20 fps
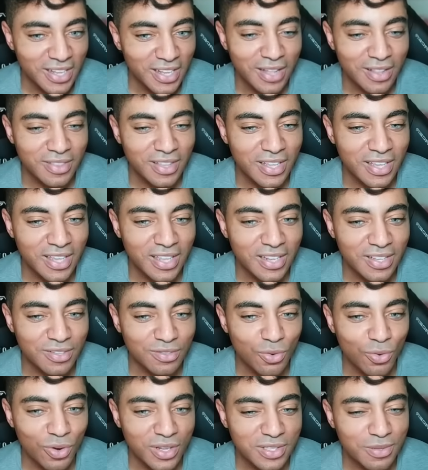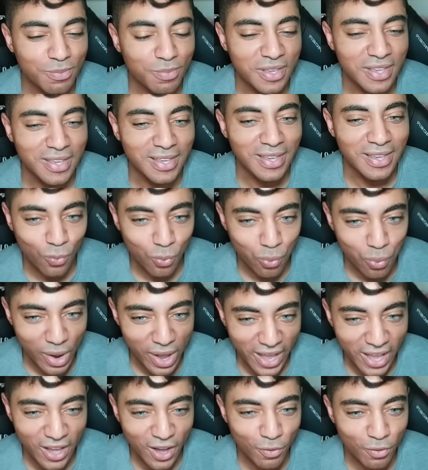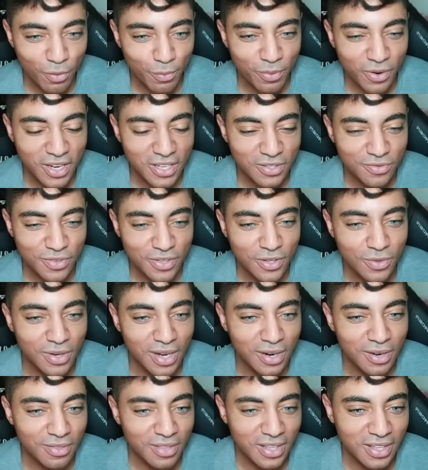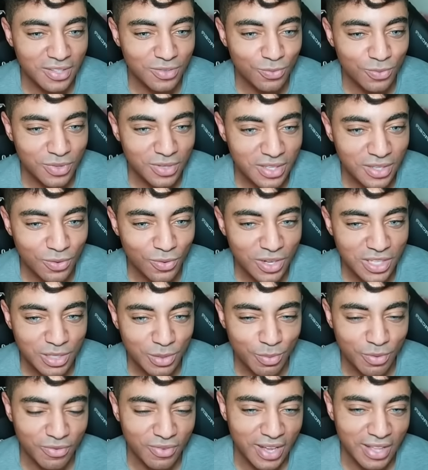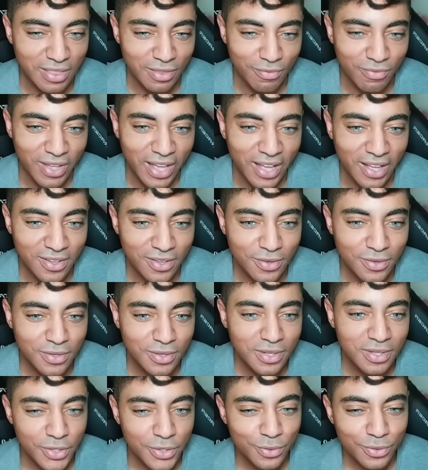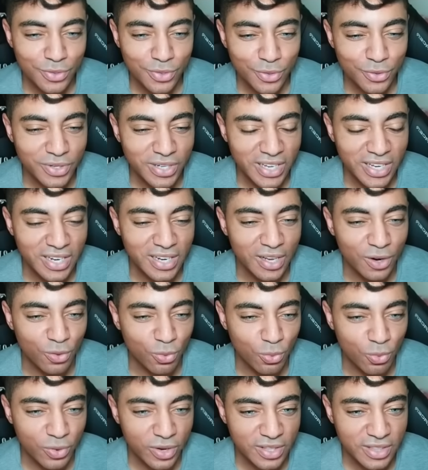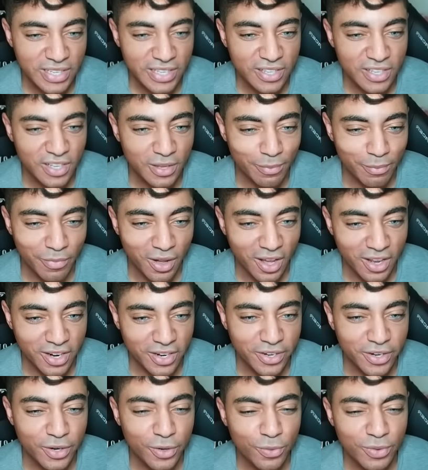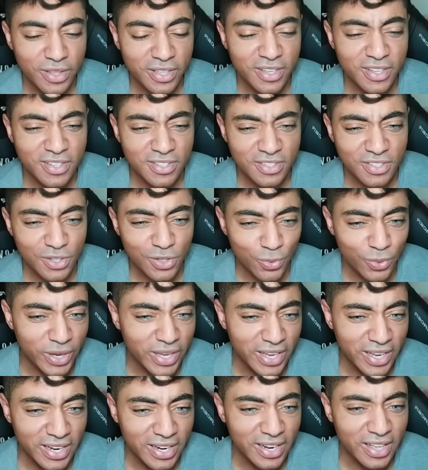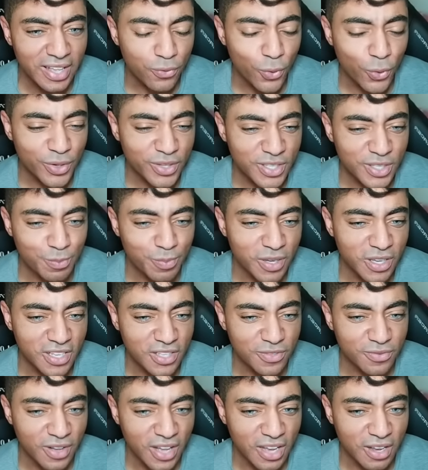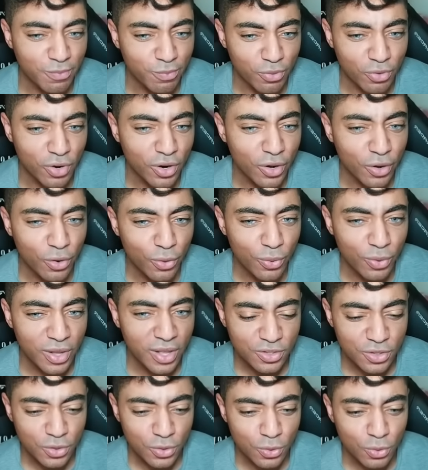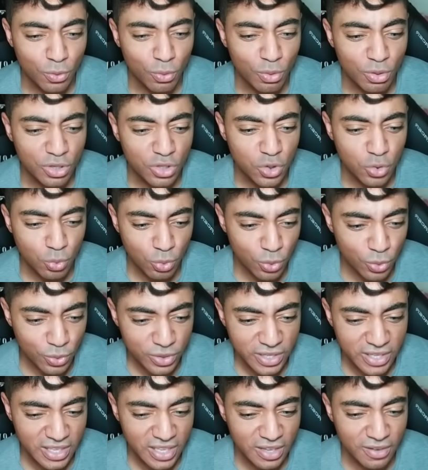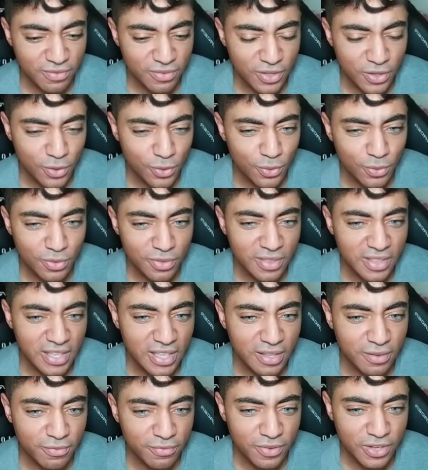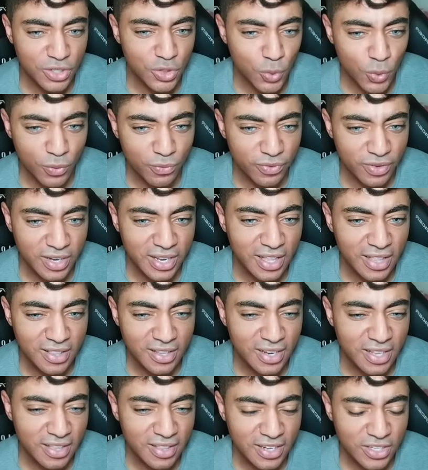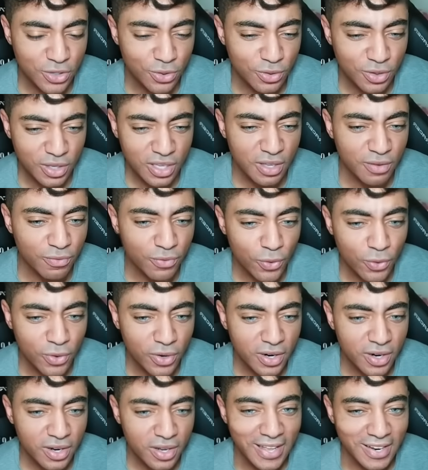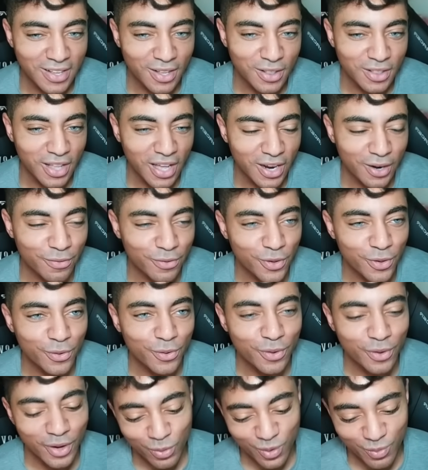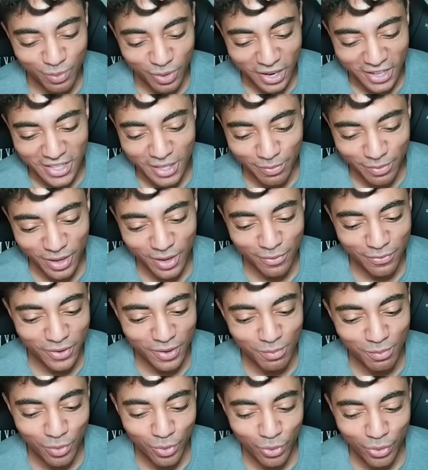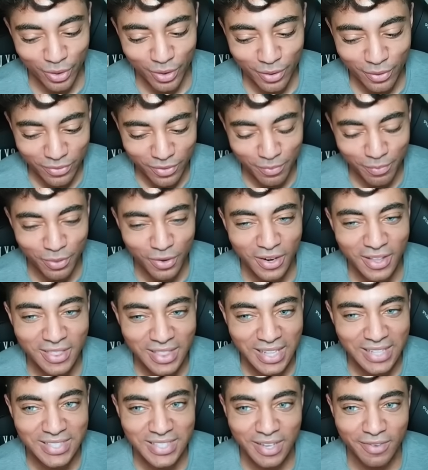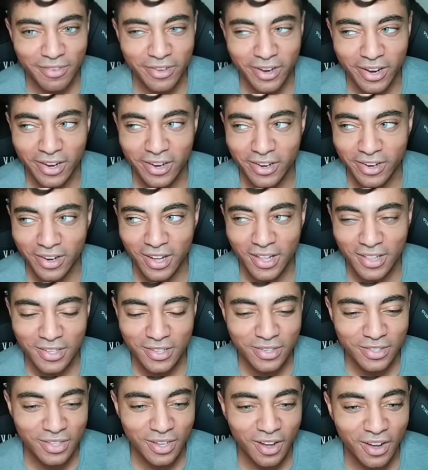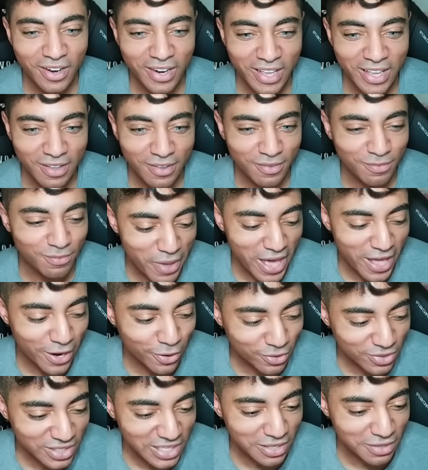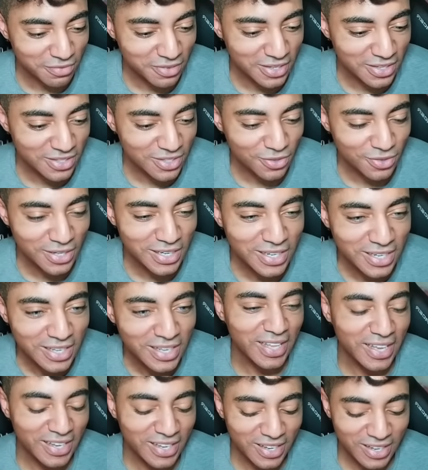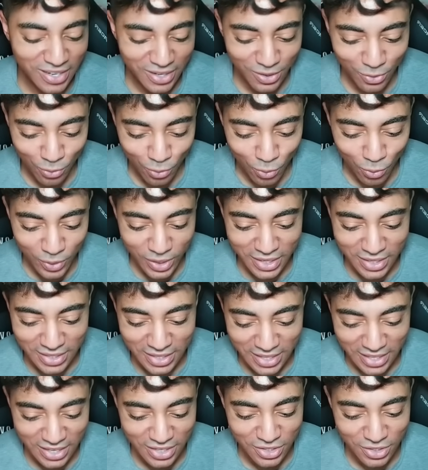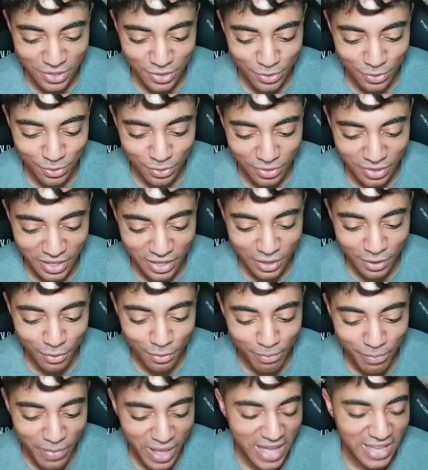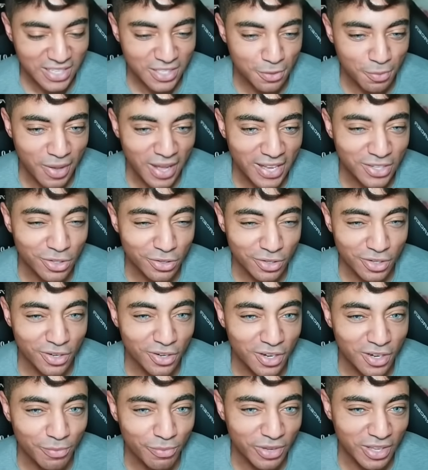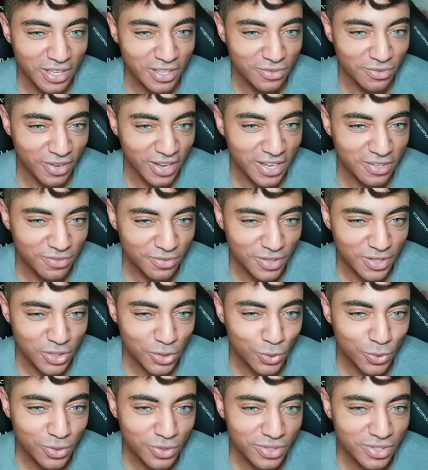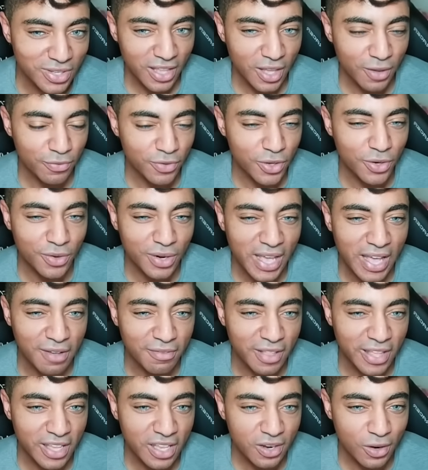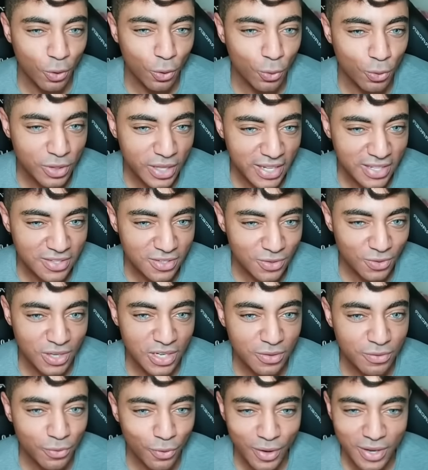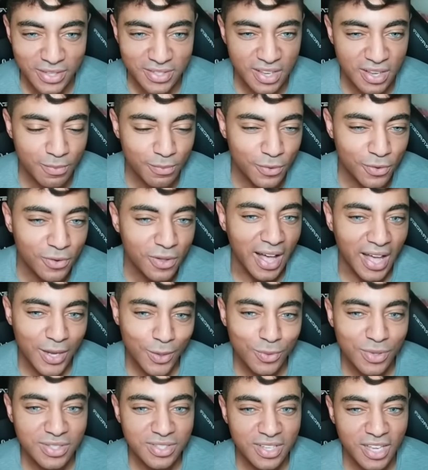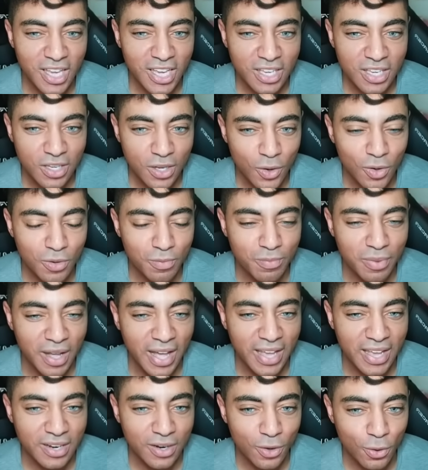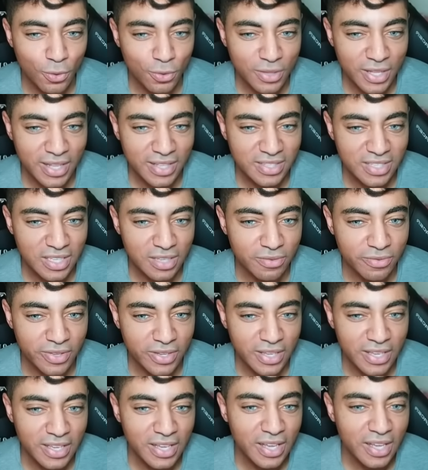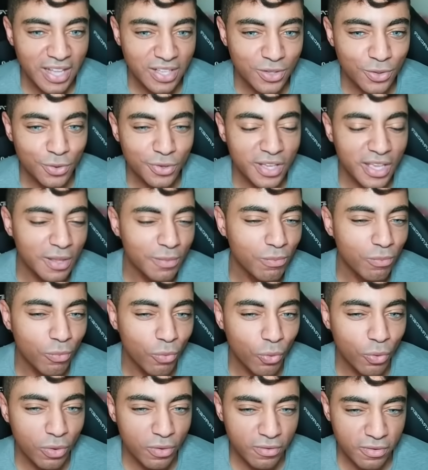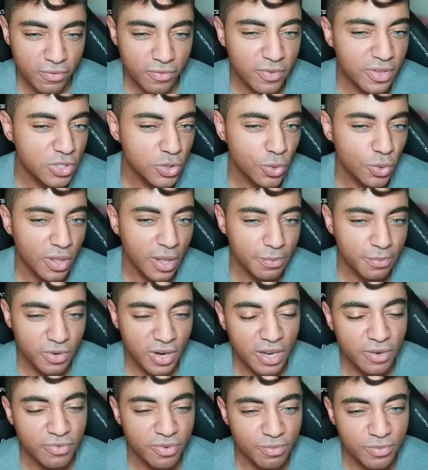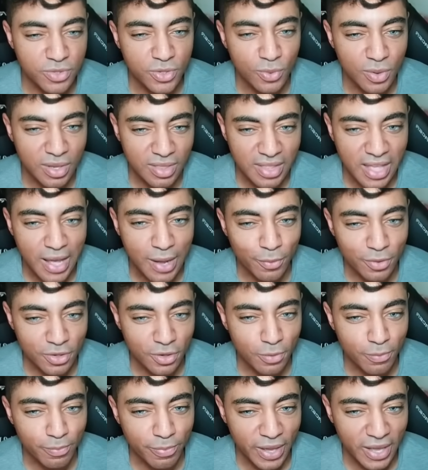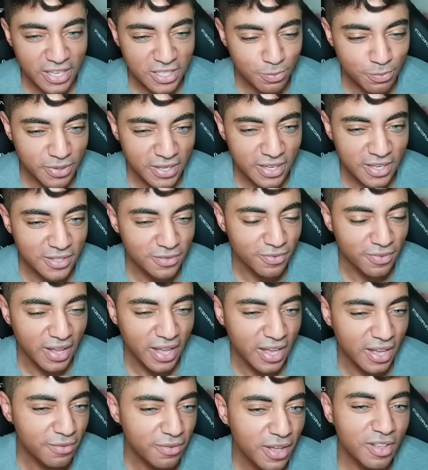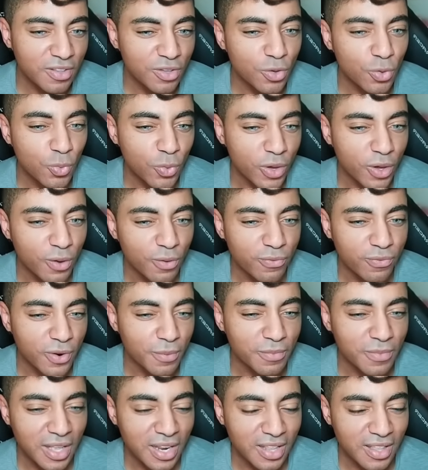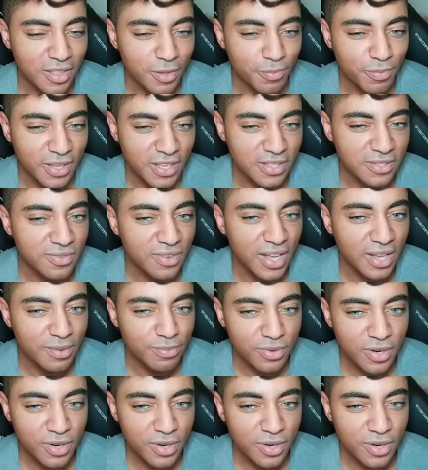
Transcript: I think it is going to be way overpriced for you. I don't think it's really going to provide the value. You do need a really good monitor, a really good screen for this PS5 Pro to truly give you the visual fidelity that you're looking for. And a lot of you would probably benefit more for putting that $700 on a better TV screen that can really get you, you know, maximize your current PS5's visuals. Like if you don't have like an OLED screen, for example, I would say go and buy an OLED TV, and you'll get more of a visual upgrade from doing that with your base PS5 than you will from getting the PS5